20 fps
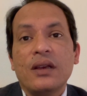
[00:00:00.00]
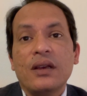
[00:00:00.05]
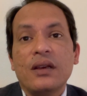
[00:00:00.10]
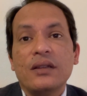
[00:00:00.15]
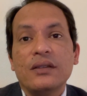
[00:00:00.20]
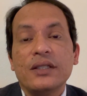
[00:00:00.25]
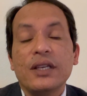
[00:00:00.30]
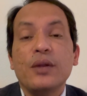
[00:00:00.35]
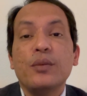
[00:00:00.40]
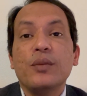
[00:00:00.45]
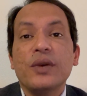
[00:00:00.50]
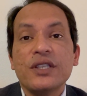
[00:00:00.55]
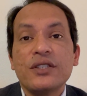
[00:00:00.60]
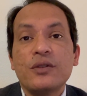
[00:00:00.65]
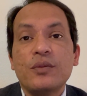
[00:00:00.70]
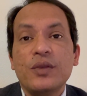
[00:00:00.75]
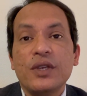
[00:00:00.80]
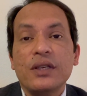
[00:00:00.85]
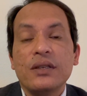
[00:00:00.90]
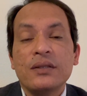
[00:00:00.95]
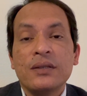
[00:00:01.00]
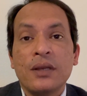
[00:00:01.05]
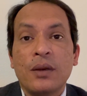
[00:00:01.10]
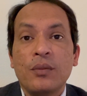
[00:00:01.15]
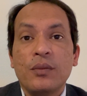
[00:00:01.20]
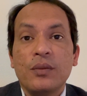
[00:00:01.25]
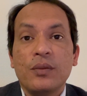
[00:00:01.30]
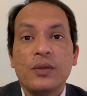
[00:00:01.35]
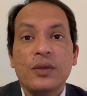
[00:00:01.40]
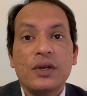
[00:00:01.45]
there must be
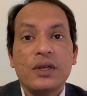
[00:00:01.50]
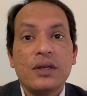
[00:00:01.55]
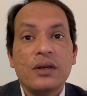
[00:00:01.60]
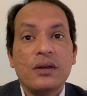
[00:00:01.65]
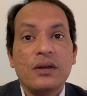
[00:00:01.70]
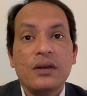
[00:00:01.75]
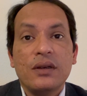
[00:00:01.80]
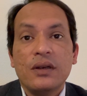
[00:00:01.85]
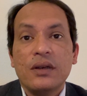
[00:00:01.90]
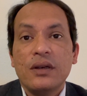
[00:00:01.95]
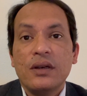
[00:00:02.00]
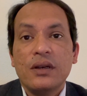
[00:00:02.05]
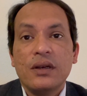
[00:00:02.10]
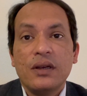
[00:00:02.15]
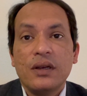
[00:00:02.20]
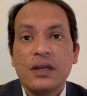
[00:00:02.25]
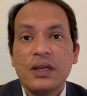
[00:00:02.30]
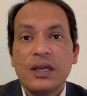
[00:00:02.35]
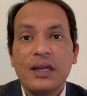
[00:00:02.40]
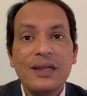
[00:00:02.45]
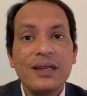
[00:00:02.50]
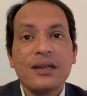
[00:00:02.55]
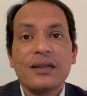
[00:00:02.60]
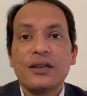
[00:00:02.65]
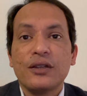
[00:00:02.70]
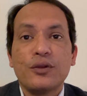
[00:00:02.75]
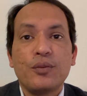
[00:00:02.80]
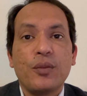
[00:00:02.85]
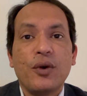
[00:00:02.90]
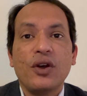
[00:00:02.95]
some clear
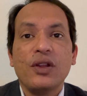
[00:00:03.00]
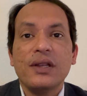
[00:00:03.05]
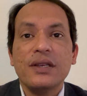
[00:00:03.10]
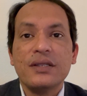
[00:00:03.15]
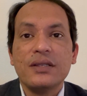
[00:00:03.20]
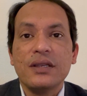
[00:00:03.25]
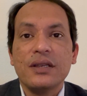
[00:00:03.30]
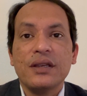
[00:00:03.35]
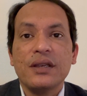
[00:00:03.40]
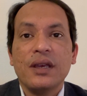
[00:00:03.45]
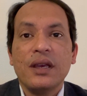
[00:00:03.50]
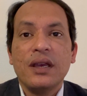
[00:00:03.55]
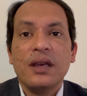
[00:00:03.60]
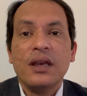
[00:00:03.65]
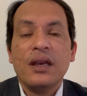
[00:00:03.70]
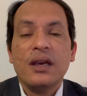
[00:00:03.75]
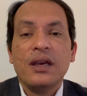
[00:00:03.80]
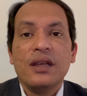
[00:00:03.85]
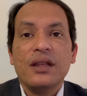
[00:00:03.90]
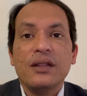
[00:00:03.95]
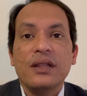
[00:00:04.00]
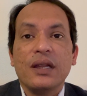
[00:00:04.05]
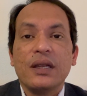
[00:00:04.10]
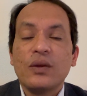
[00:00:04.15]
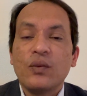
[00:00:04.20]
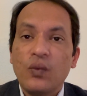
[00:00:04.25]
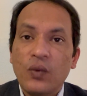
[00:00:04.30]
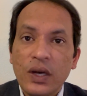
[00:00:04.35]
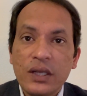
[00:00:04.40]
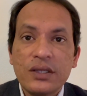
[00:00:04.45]
cut policy that
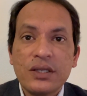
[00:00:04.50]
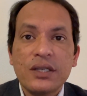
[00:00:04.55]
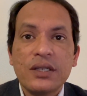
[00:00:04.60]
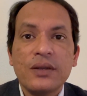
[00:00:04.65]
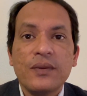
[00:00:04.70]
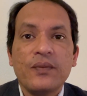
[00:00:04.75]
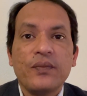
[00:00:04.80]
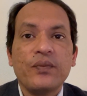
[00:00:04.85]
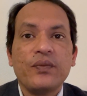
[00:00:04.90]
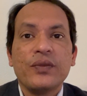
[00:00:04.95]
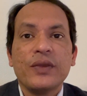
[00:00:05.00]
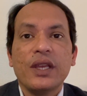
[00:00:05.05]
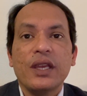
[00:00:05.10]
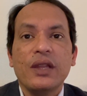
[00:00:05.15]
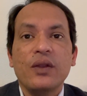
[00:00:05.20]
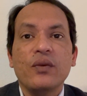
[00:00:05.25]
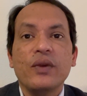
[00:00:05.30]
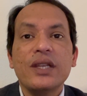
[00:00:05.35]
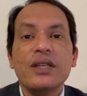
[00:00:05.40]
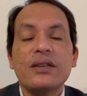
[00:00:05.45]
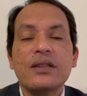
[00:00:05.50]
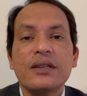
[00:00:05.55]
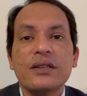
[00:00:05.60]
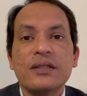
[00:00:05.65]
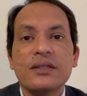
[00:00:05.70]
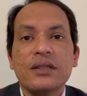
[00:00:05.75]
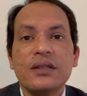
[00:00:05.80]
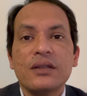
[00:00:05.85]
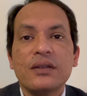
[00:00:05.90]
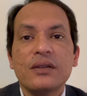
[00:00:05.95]
what
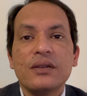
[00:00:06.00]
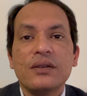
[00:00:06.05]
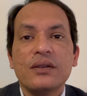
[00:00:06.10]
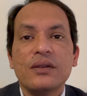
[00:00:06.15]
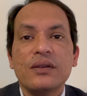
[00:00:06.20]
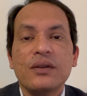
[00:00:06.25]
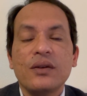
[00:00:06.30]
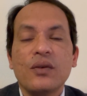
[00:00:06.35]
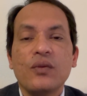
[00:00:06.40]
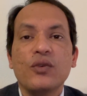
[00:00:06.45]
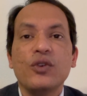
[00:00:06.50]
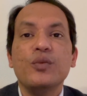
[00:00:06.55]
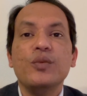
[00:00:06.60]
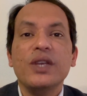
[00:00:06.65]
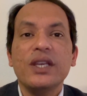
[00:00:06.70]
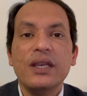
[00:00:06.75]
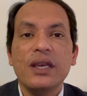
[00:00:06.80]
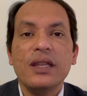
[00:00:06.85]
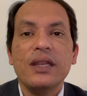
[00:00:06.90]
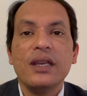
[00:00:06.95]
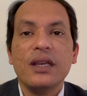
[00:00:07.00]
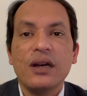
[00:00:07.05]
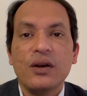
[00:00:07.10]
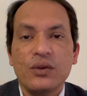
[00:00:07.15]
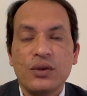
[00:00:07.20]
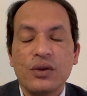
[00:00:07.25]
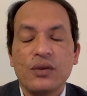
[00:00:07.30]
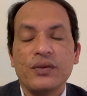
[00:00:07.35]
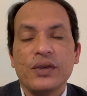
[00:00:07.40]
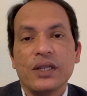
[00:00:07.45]
inventors would be gaining out
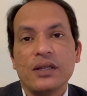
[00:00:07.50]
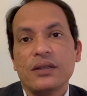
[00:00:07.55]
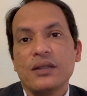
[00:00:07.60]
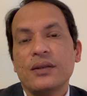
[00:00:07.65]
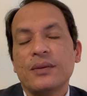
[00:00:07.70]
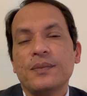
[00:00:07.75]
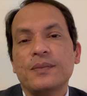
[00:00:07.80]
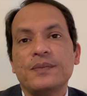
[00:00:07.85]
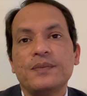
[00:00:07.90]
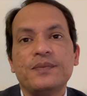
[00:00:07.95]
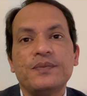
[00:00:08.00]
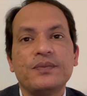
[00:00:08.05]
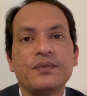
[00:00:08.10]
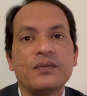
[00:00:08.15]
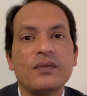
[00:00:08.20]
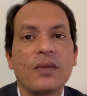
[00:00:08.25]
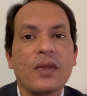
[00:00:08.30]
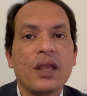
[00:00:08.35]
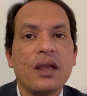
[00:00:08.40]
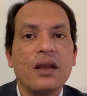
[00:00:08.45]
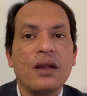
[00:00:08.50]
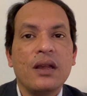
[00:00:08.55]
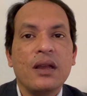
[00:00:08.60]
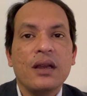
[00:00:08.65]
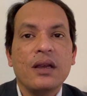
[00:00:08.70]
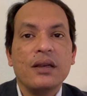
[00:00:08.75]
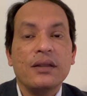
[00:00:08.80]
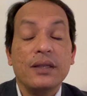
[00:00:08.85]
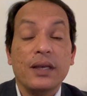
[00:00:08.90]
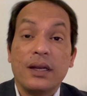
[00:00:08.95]
of it.
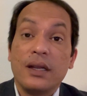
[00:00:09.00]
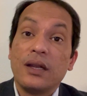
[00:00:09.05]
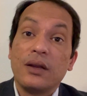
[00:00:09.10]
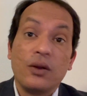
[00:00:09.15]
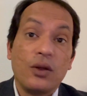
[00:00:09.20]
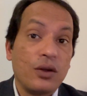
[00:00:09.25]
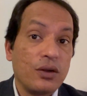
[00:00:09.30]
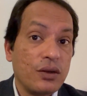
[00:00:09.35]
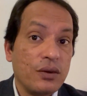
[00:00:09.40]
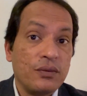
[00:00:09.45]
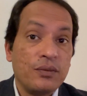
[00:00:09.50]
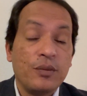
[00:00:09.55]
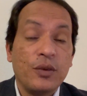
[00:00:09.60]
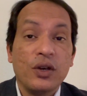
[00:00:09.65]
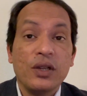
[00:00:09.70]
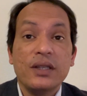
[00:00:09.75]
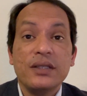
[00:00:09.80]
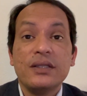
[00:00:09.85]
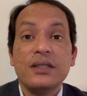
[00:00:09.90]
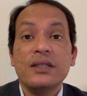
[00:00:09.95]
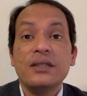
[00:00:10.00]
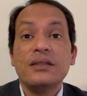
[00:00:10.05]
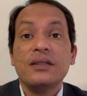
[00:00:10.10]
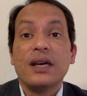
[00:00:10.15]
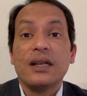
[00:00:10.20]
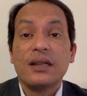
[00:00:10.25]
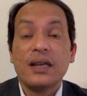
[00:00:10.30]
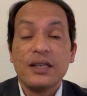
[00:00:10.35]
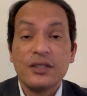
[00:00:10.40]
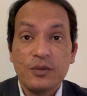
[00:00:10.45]
There are a lot of policies
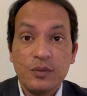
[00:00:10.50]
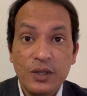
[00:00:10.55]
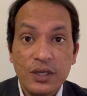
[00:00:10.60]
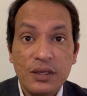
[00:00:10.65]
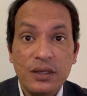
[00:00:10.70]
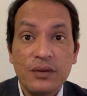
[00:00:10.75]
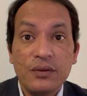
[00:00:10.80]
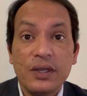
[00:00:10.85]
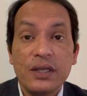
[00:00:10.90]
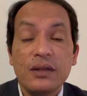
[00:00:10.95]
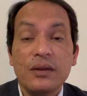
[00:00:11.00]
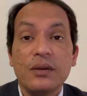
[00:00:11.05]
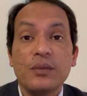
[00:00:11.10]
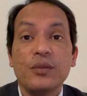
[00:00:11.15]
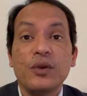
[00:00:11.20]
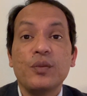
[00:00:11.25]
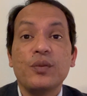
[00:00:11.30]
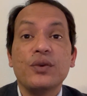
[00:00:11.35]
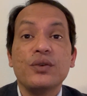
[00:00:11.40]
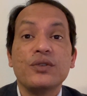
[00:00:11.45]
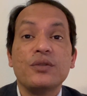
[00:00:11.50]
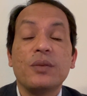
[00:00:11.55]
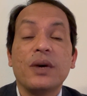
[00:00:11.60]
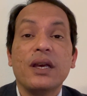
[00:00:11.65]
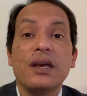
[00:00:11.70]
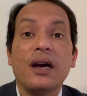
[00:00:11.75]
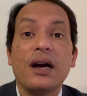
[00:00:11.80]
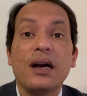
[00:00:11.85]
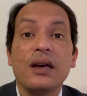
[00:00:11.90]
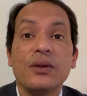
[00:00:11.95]
that has been even proposed by
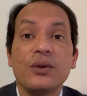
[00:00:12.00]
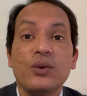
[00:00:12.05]
our